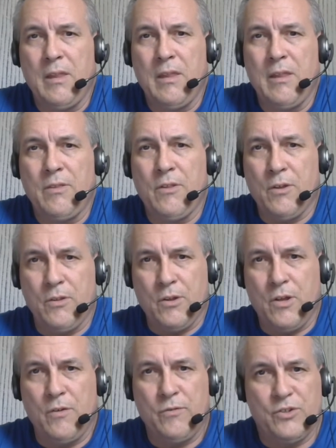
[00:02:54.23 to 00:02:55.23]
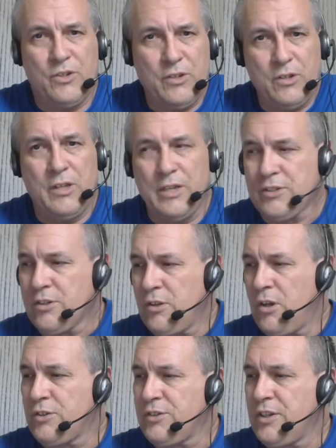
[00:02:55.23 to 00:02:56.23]
the cover's a little less
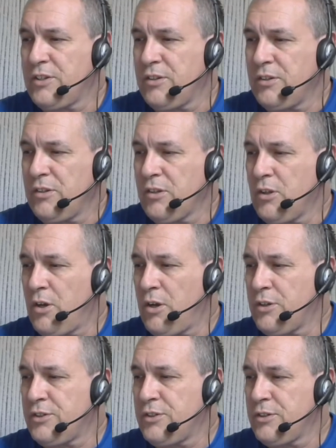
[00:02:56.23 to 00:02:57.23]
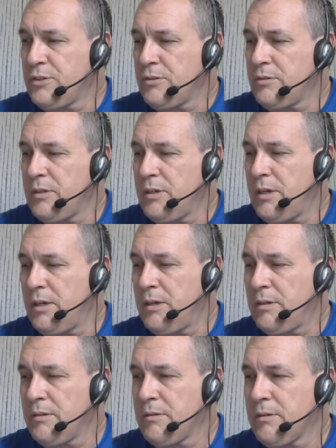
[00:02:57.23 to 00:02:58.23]
glossy. It's a little glossier
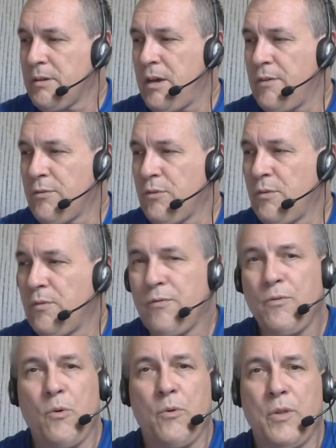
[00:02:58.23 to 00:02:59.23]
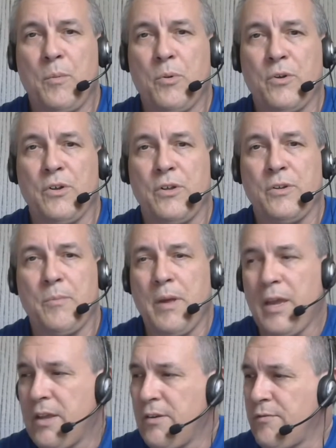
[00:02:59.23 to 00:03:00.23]
cover for the
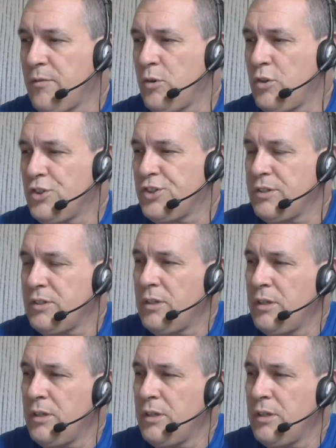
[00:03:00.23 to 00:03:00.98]
print-on-demand version.